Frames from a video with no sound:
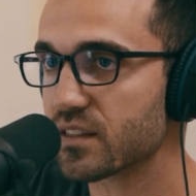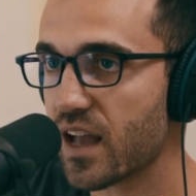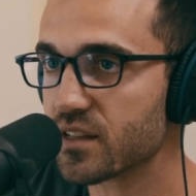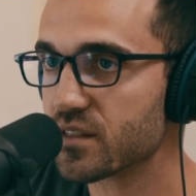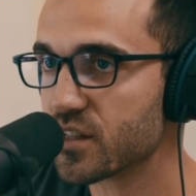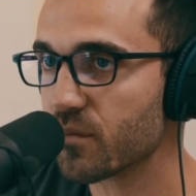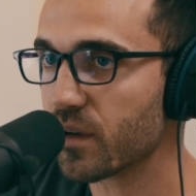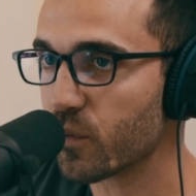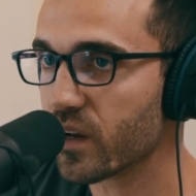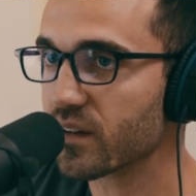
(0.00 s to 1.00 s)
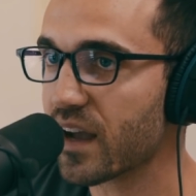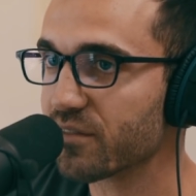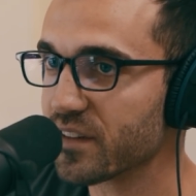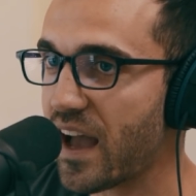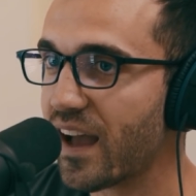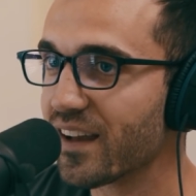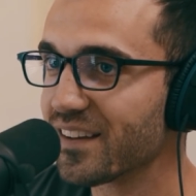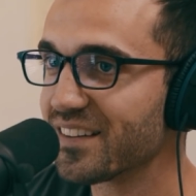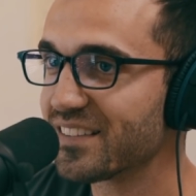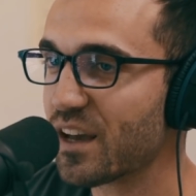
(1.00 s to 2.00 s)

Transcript: that, that shit went weird after mm-hmm. that. Yeah.